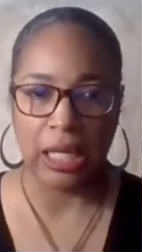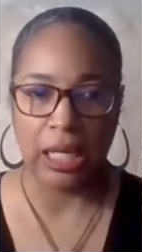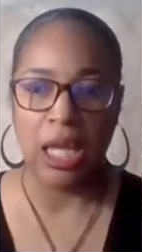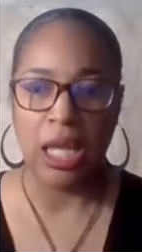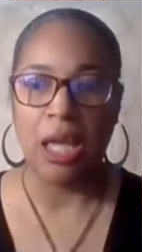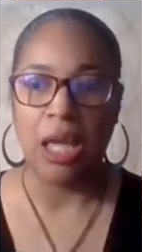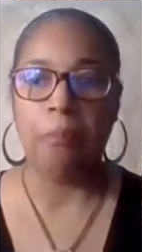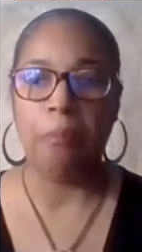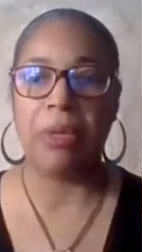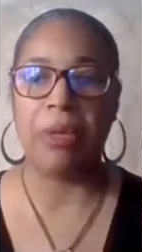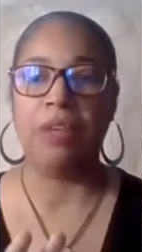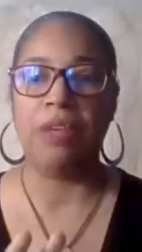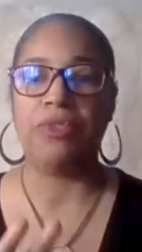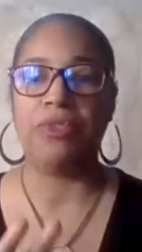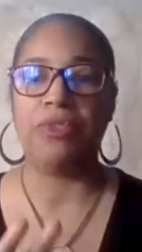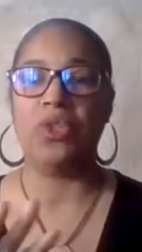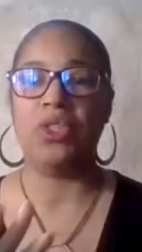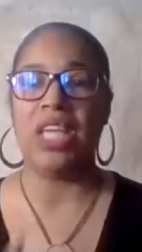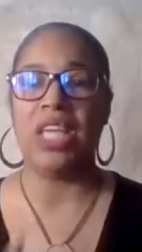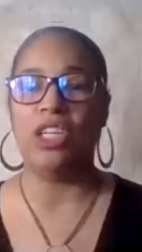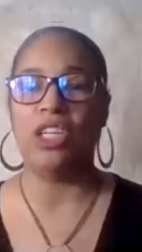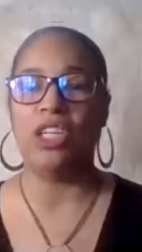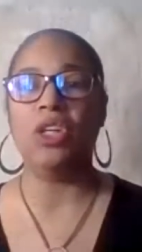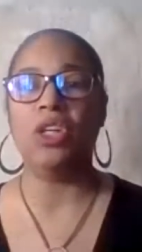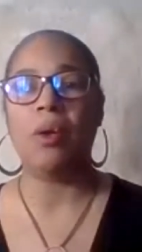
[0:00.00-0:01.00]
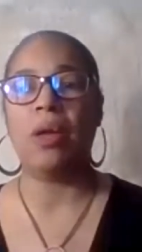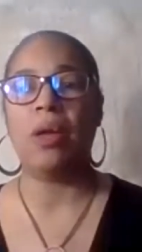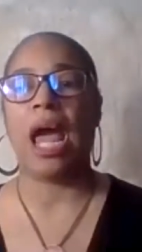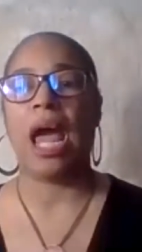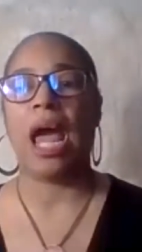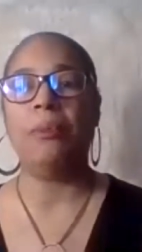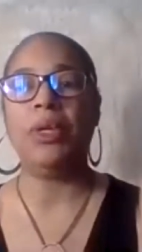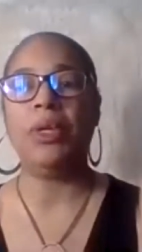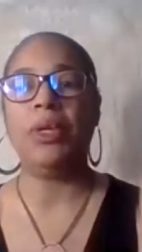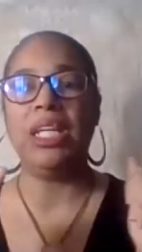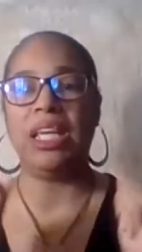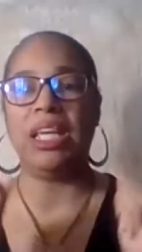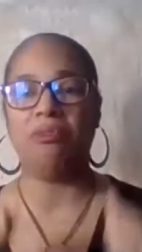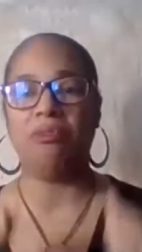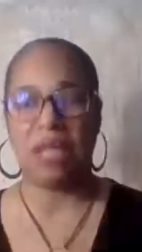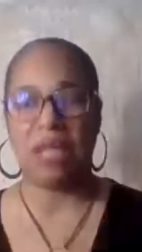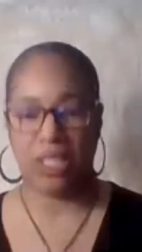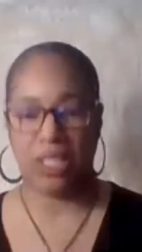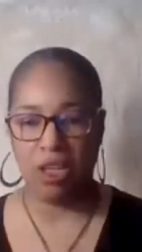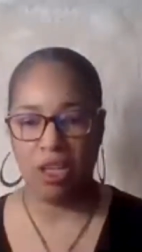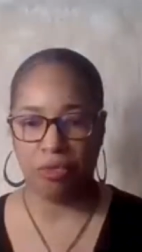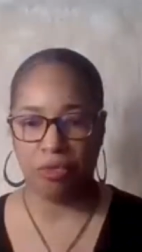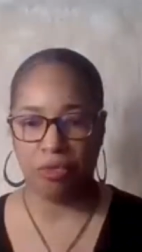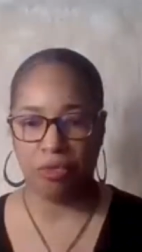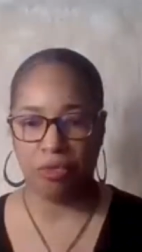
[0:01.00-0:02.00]
But if you say, you know what, I'm going to give
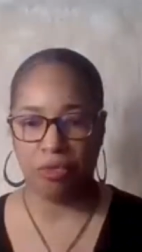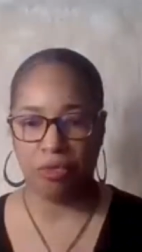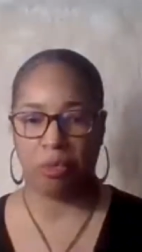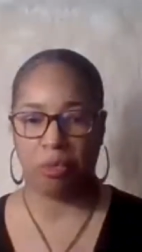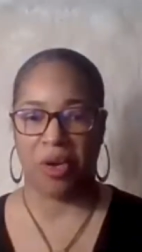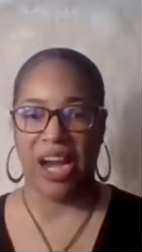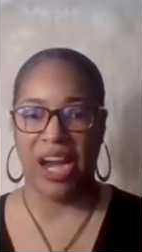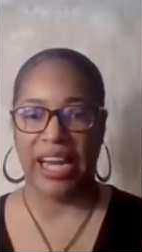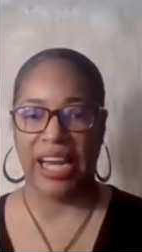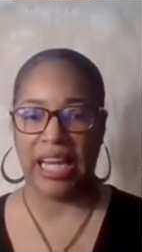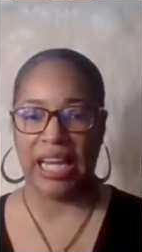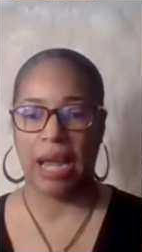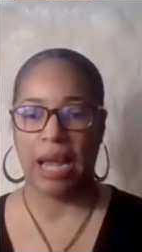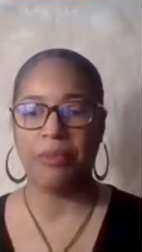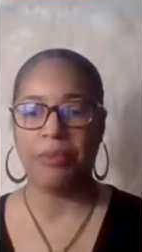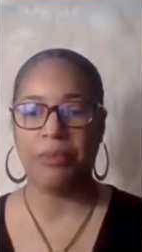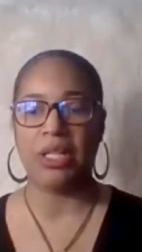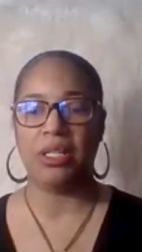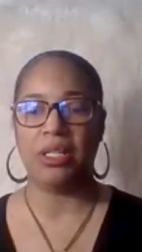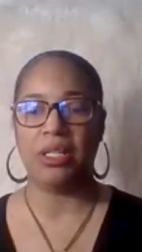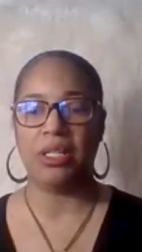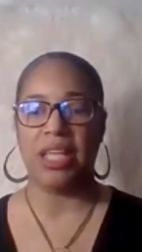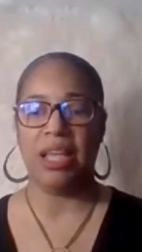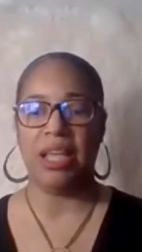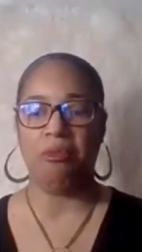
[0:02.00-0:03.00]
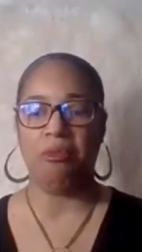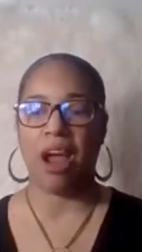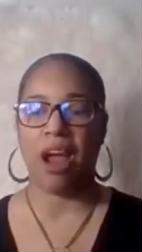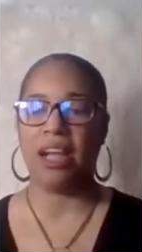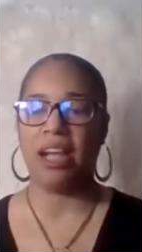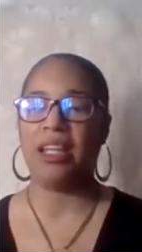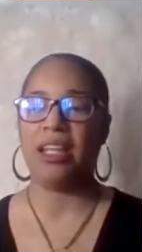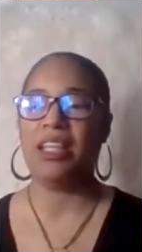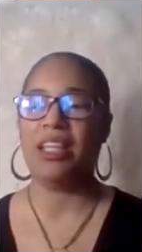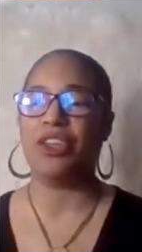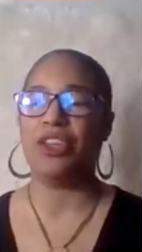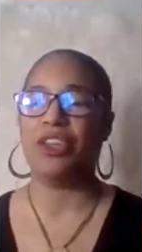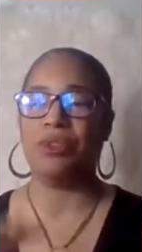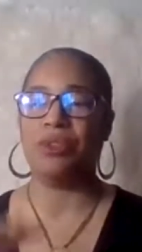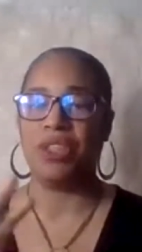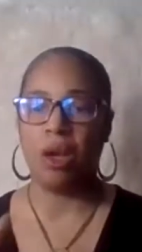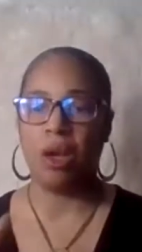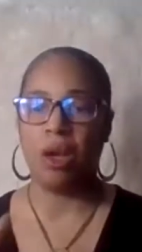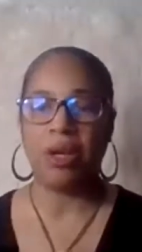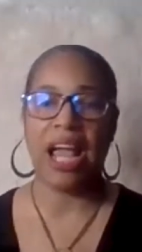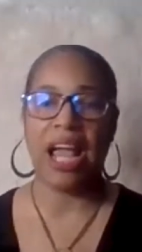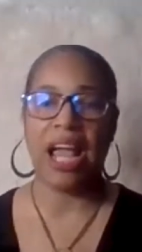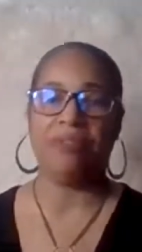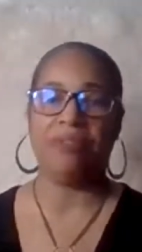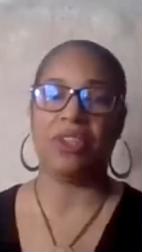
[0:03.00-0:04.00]
myself a break, and I'm going to say, Rhonda, you don't
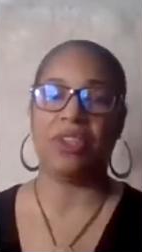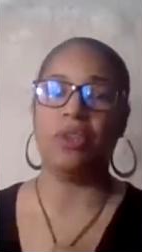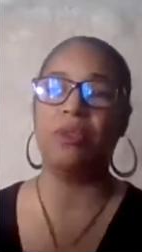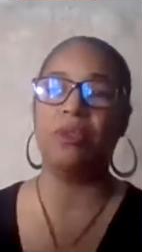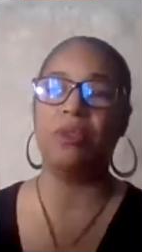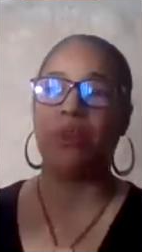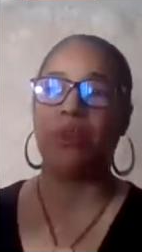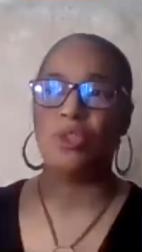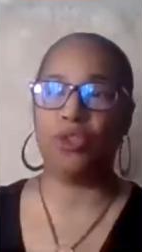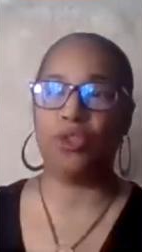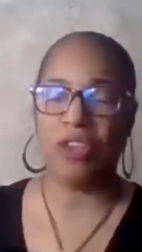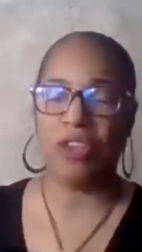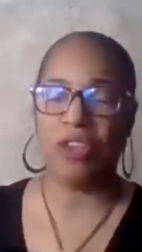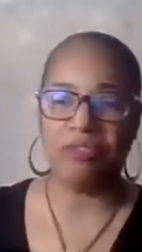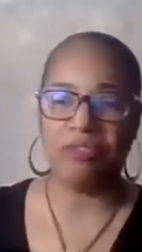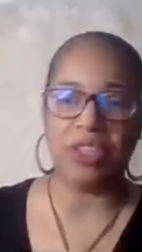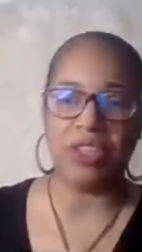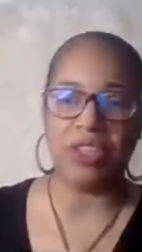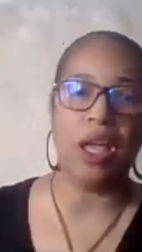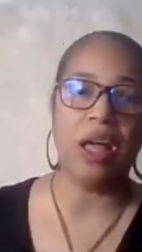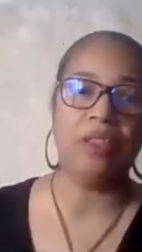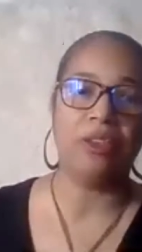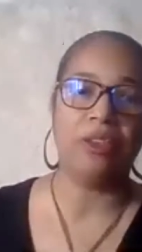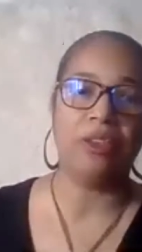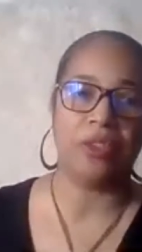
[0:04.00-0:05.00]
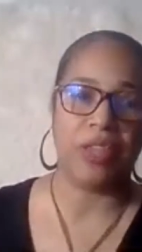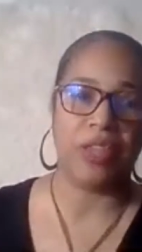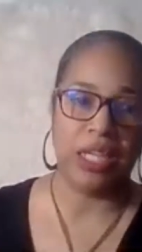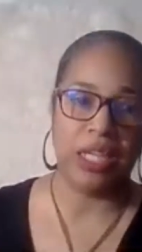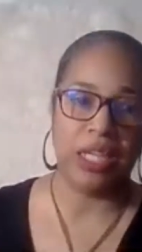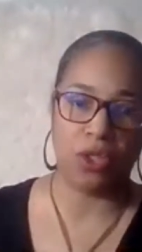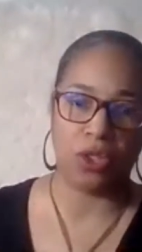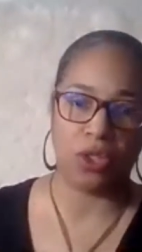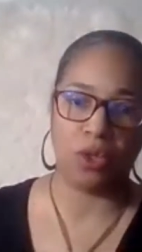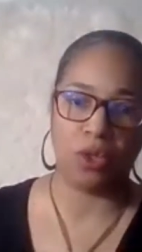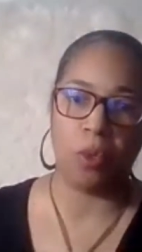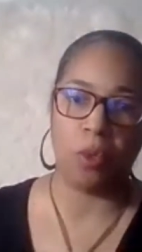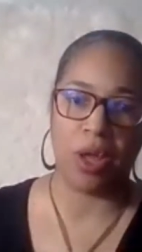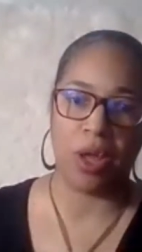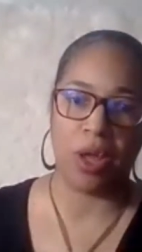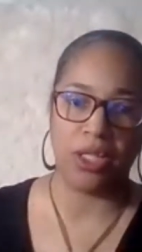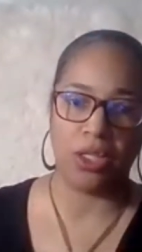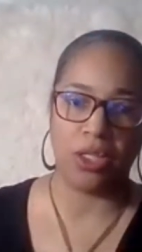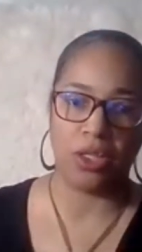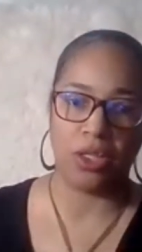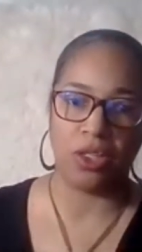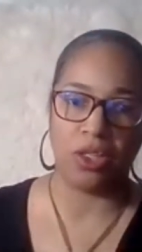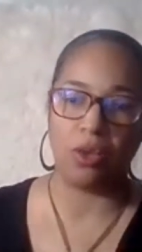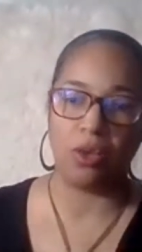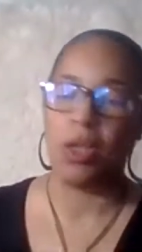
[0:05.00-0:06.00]
have to do those 50 other things you wanted to
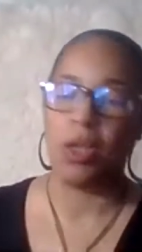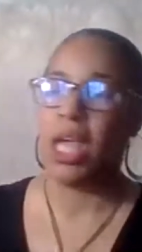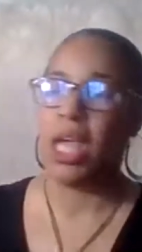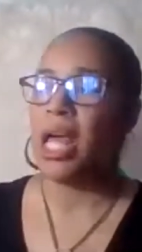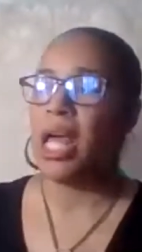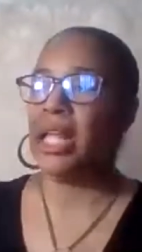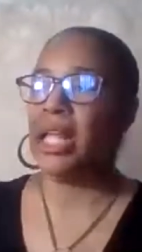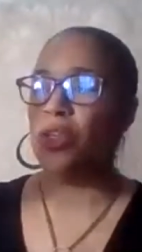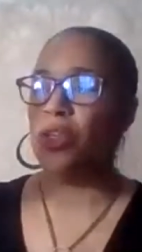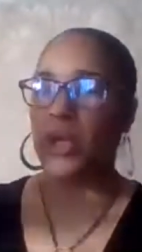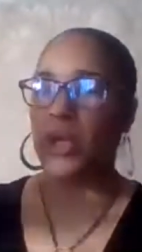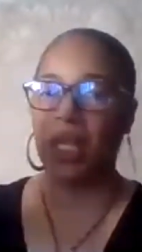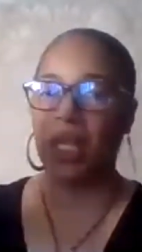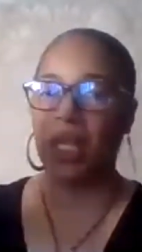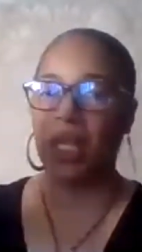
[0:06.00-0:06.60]
do. You can